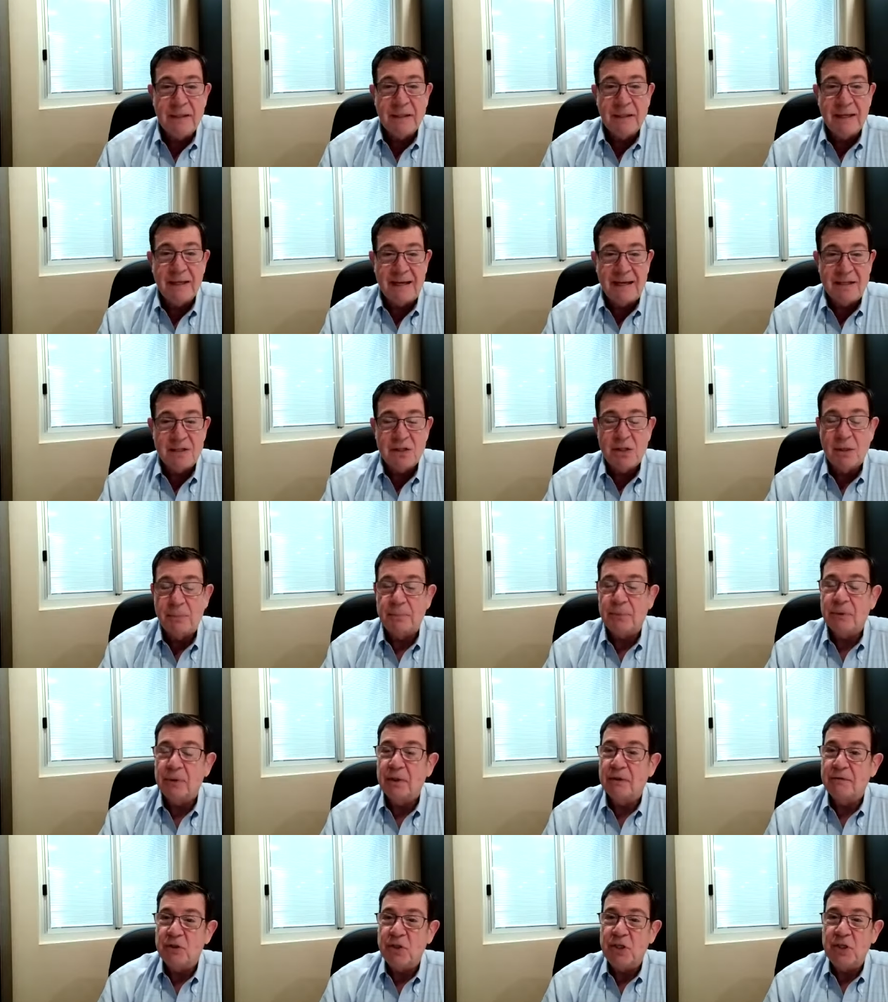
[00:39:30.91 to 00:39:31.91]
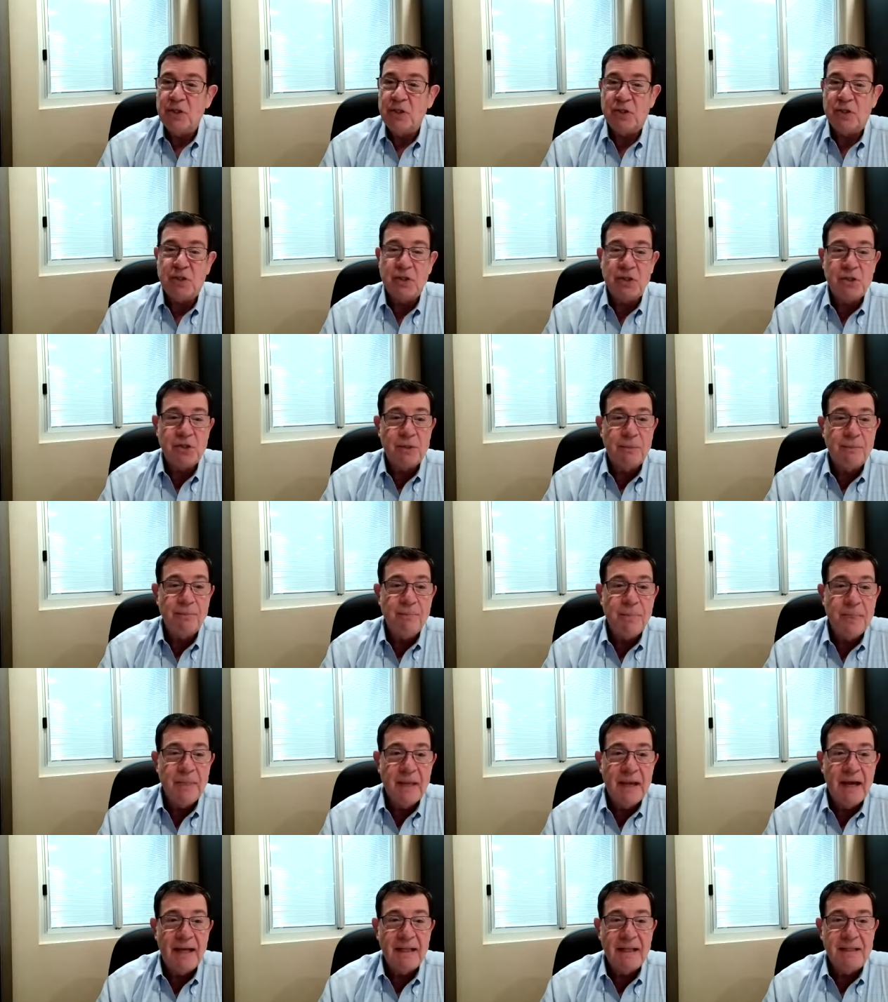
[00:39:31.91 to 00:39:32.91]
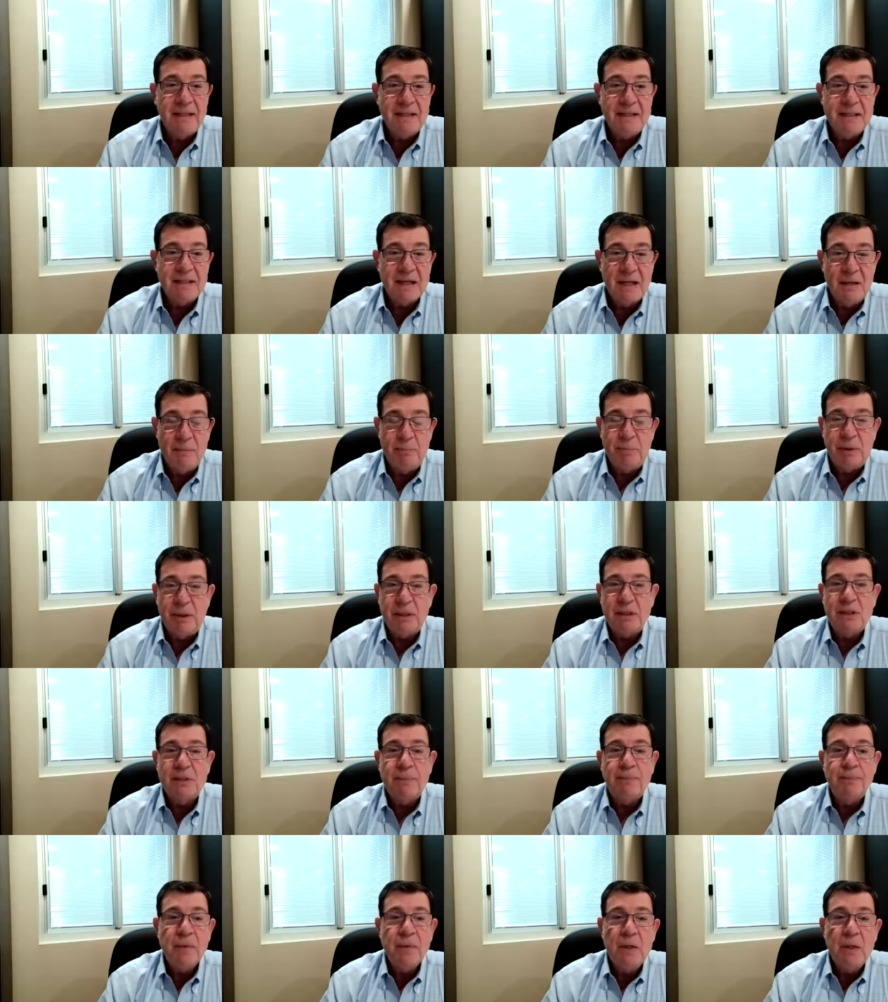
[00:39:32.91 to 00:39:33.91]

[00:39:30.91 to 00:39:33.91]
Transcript: The Last Supper of Jesus and disciples